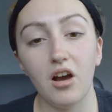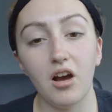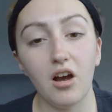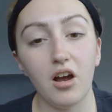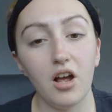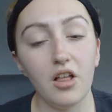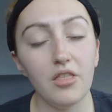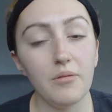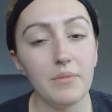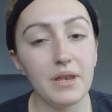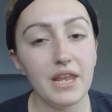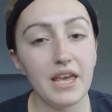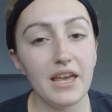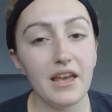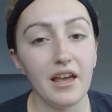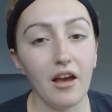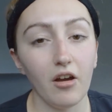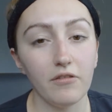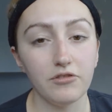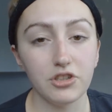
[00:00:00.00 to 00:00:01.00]
the minute,
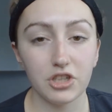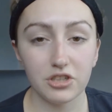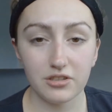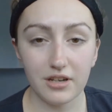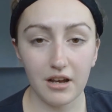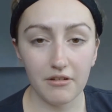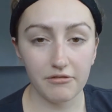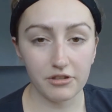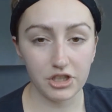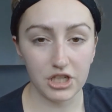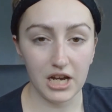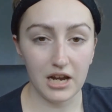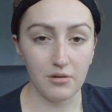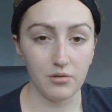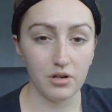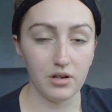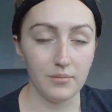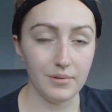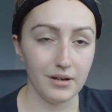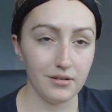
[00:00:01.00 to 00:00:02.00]
I've just got out of the
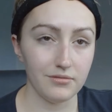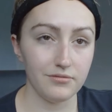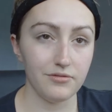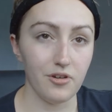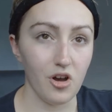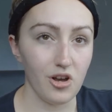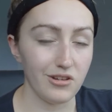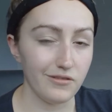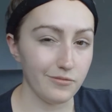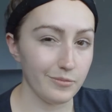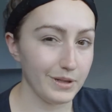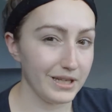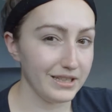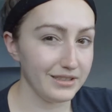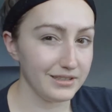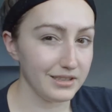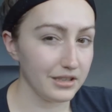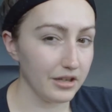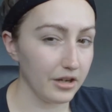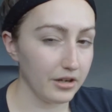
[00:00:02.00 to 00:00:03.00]
shower about 5
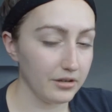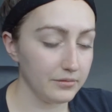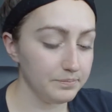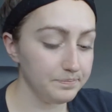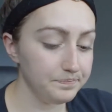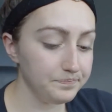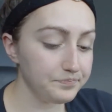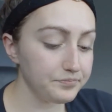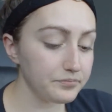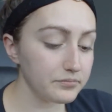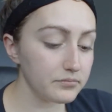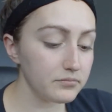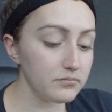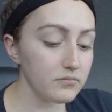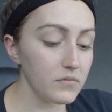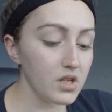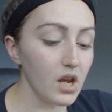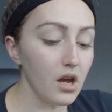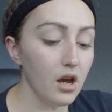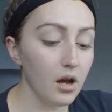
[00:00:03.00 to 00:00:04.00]
minutes ago.
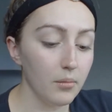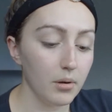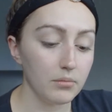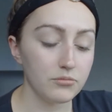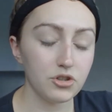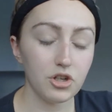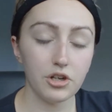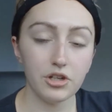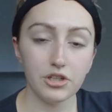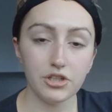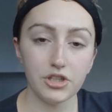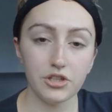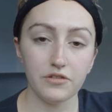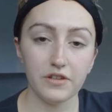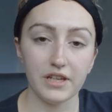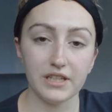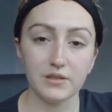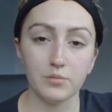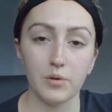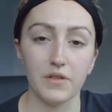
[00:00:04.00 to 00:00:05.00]
I'm trying to do
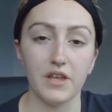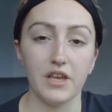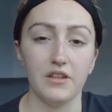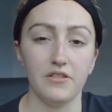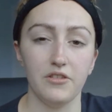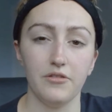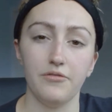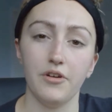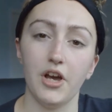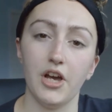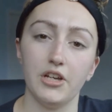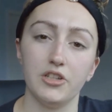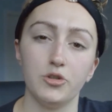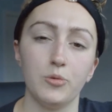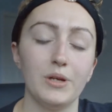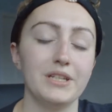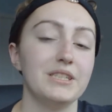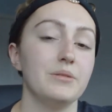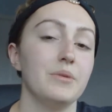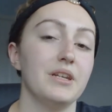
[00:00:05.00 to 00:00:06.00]
this within the first
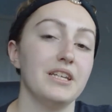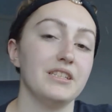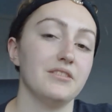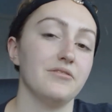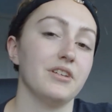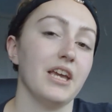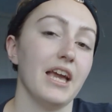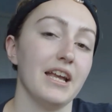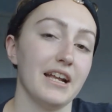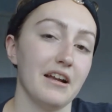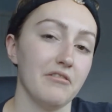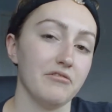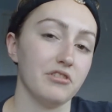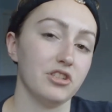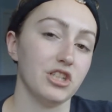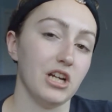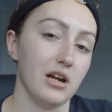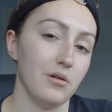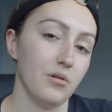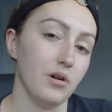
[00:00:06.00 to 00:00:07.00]
20 minutes of getting out the
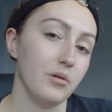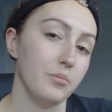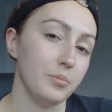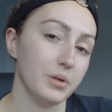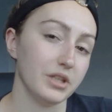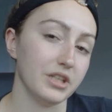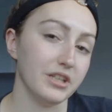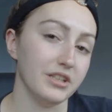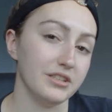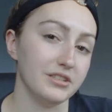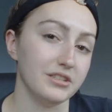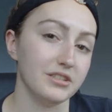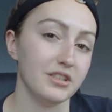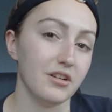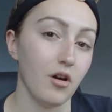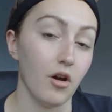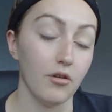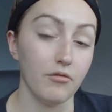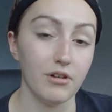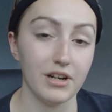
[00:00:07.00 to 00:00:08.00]
shower because
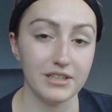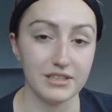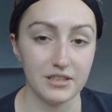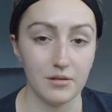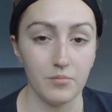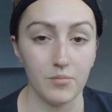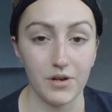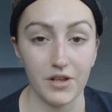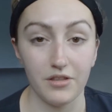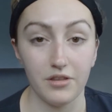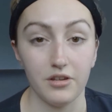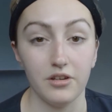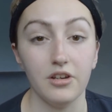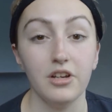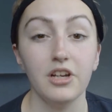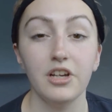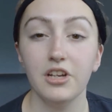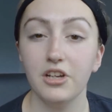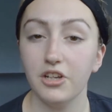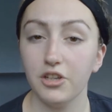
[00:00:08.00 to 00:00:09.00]
I read somewhere that
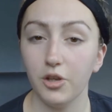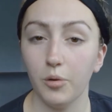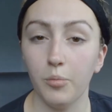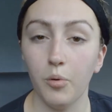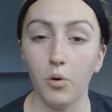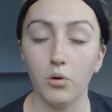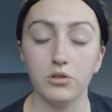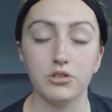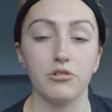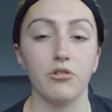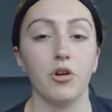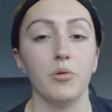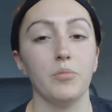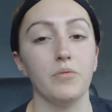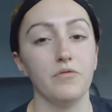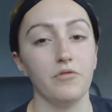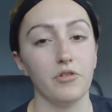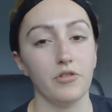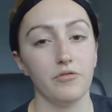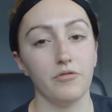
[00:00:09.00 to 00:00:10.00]
your pores are
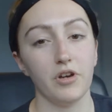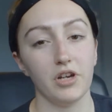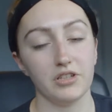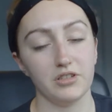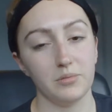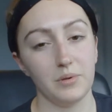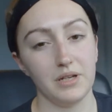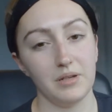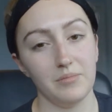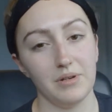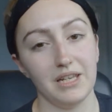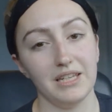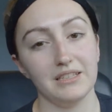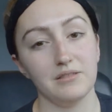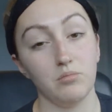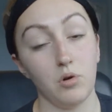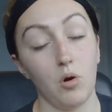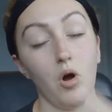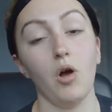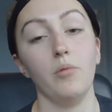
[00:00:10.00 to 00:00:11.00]
open for the first 20
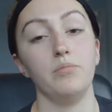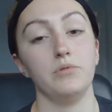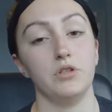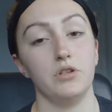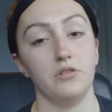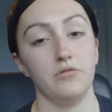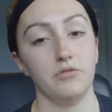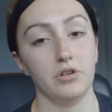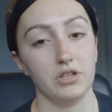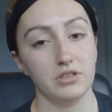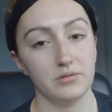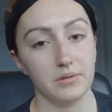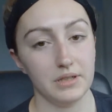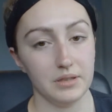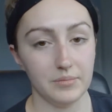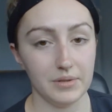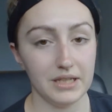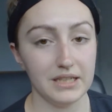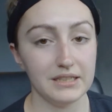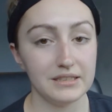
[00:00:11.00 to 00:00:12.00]
minutes, well up to the first 20
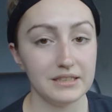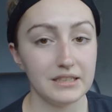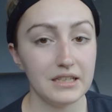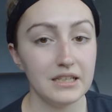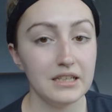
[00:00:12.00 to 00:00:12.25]
minutes.